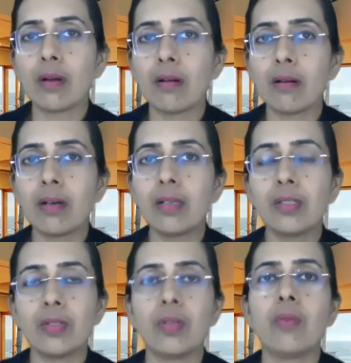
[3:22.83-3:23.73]

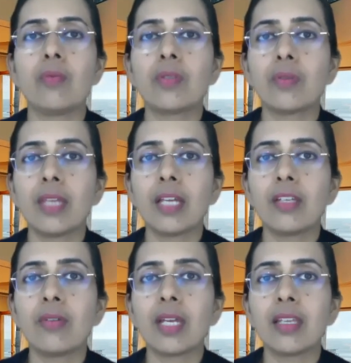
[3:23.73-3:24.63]
hurt to you so that
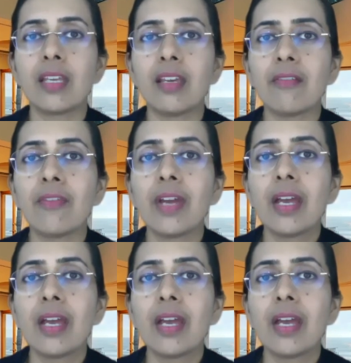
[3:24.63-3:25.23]
you can give